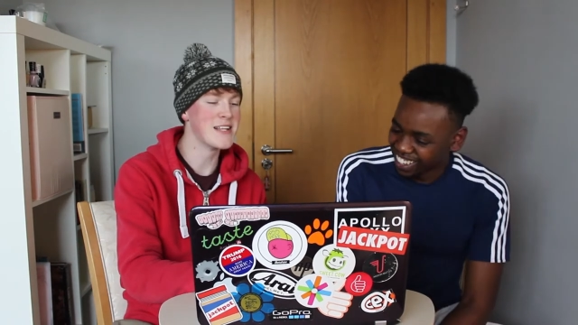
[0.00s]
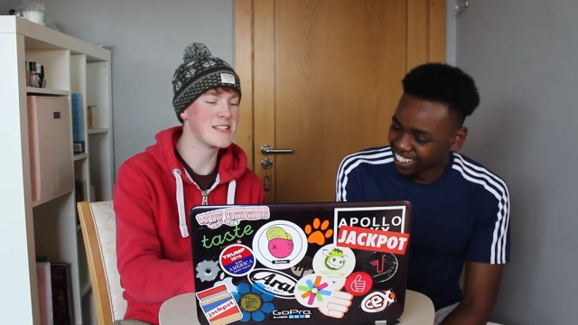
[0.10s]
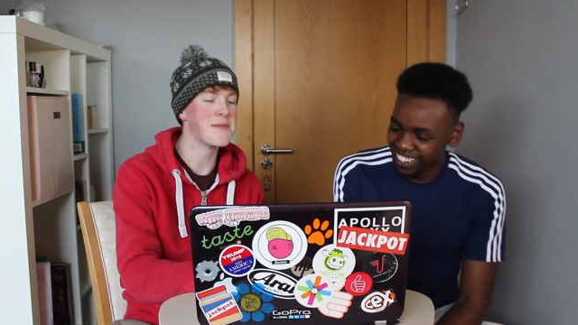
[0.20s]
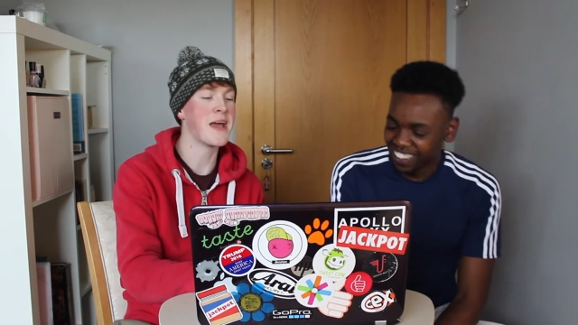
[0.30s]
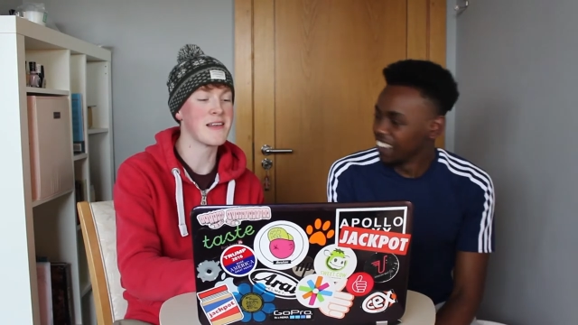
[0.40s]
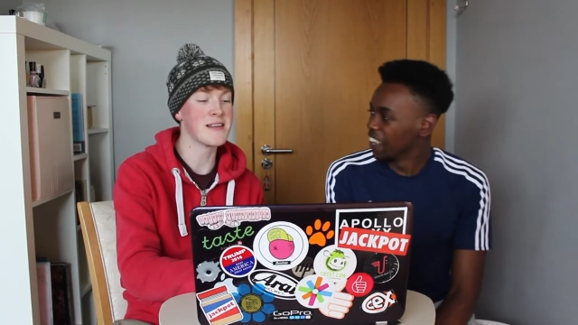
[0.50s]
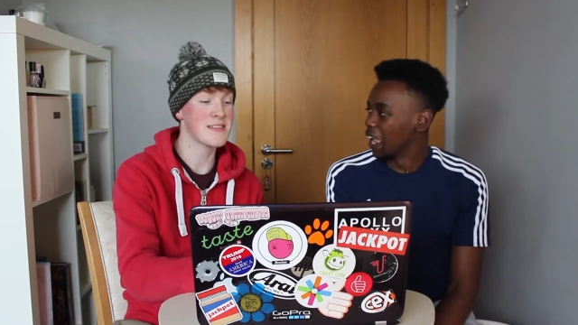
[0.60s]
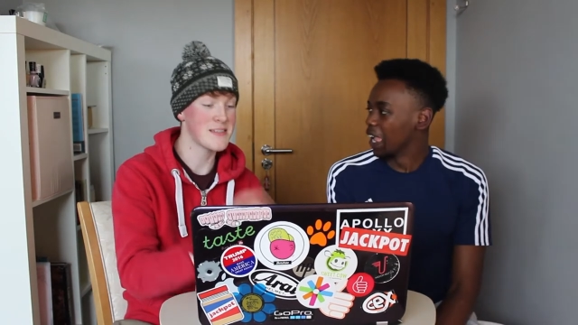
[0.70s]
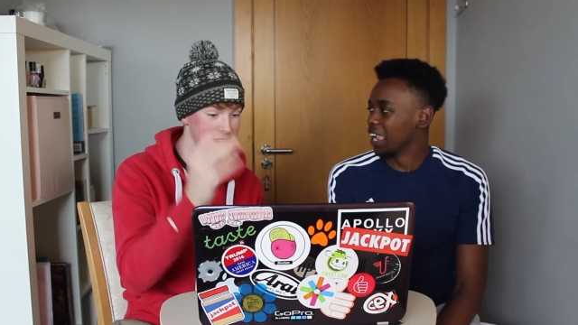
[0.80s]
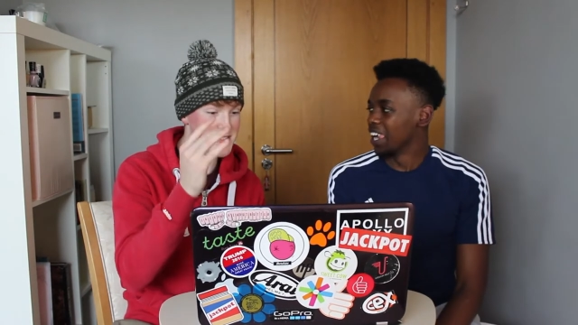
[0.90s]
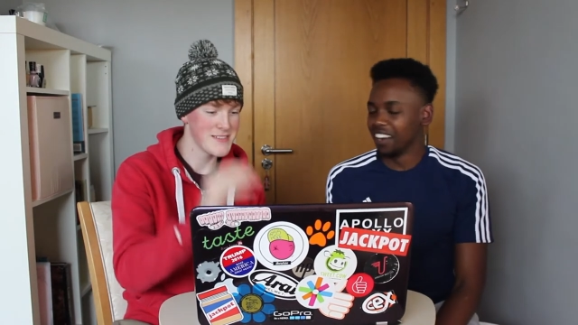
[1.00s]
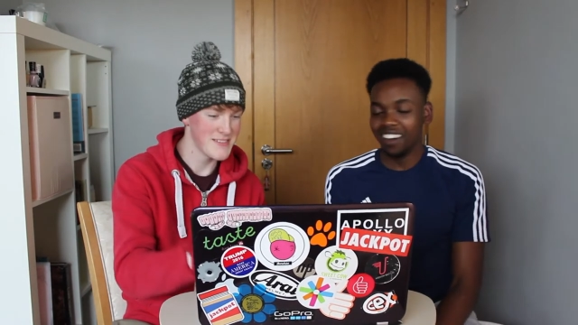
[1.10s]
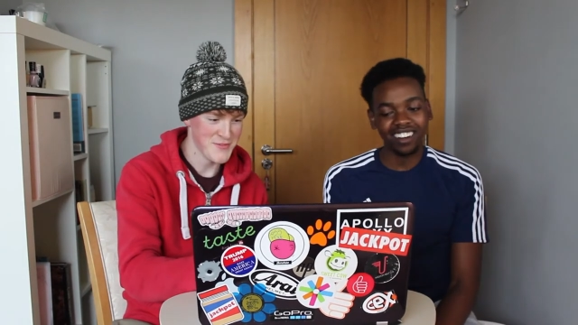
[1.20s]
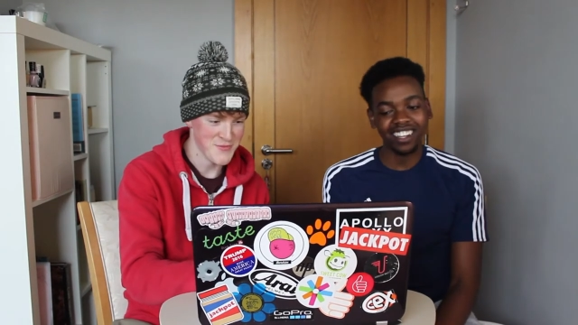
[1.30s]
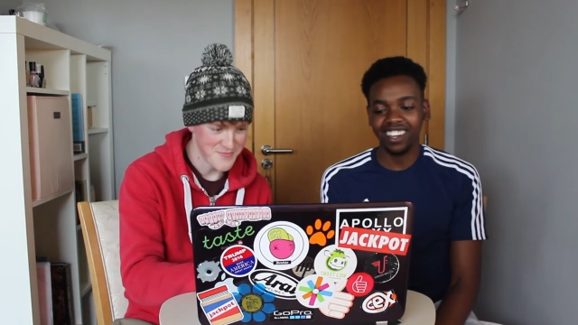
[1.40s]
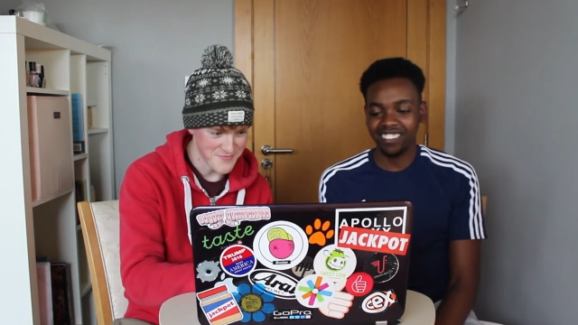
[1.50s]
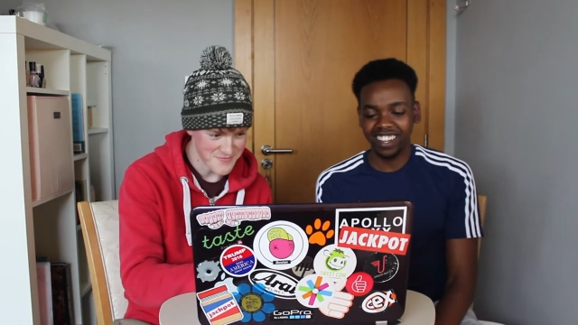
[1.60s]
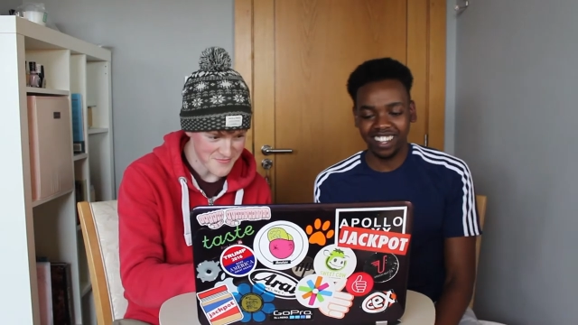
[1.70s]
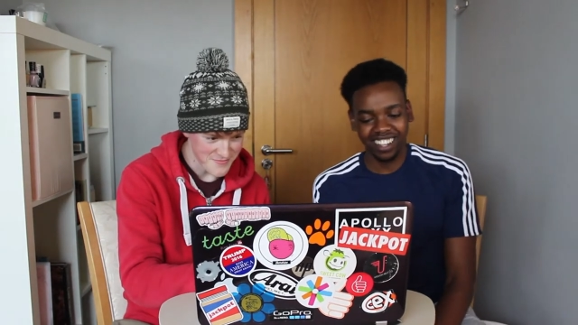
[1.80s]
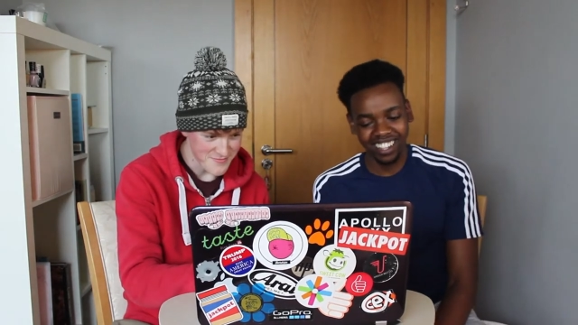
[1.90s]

Speaker 1: I did some editing skills. Oh, yeah.